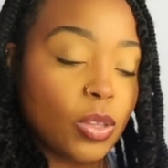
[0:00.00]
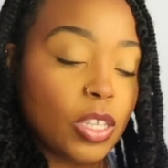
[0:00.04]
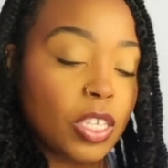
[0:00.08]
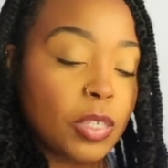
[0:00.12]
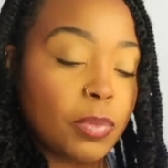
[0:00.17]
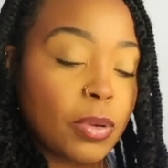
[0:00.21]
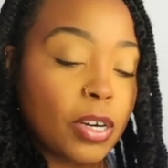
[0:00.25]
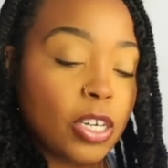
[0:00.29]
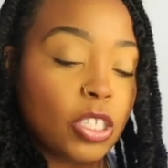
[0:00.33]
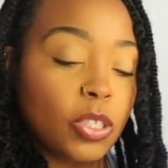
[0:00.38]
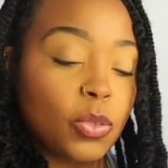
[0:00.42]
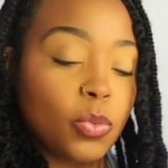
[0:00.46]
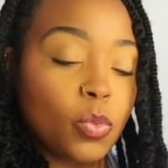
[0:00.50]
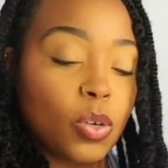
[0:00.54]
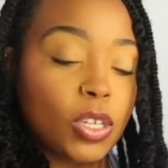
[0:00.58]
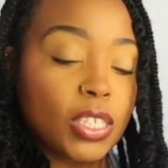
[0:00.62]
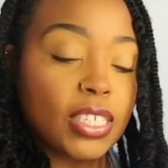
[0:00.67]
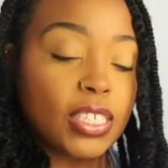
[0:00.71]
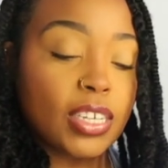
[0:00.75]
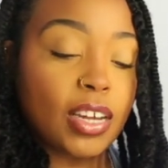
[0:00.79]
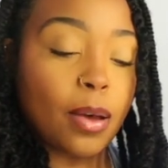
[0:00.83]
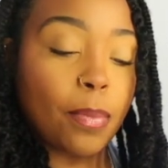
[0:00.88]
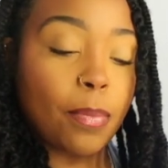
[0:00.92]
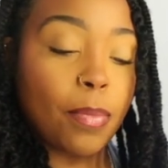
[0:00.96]
This person
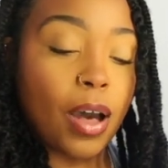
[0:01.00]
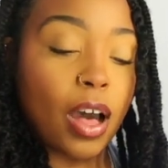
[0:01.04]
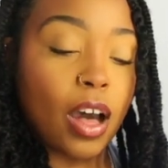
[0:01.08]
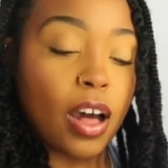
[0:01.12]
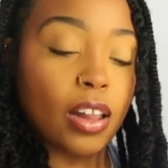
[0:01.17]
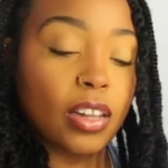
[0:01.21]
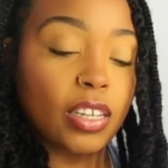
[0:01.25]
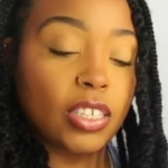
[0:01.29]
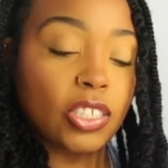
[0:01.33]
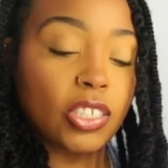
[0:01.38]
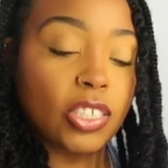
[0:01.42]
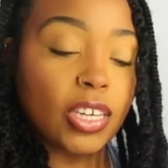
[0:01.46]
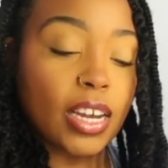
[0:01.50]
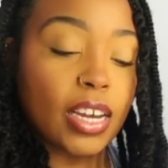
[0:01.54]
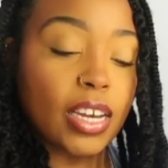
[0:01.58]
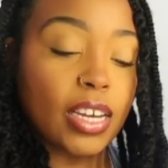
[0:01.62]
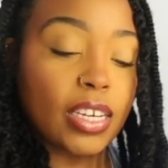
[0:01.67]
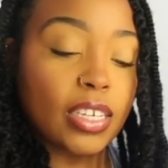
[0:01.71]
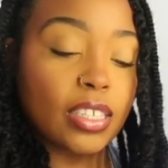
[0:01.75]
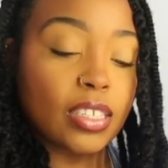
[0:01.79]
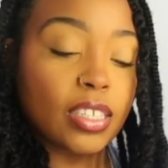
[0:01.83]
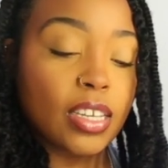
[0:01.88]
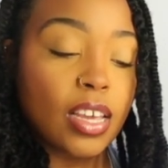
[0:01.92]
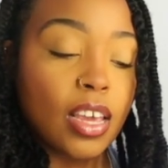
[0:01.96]
wants to
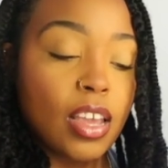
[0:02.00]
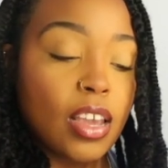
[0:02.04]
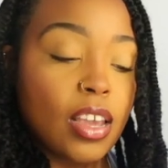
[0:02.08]
apologize.